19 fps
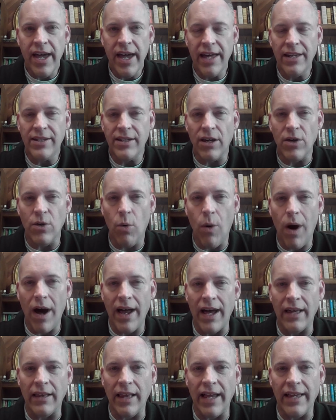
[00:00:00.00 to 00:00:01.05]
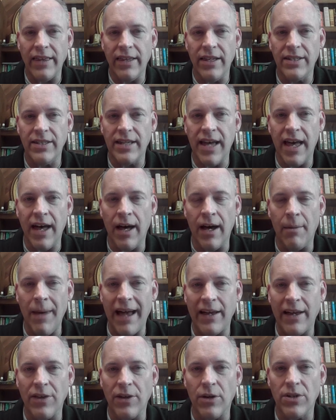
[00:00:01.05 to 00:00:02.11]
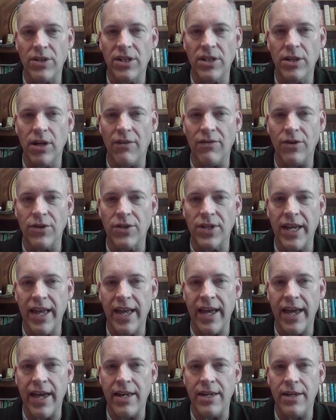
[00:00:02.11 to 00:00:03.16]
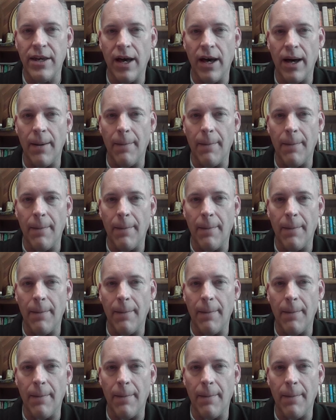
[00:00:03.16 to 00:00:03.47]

and tell you why I like these Agatha Christie novels, and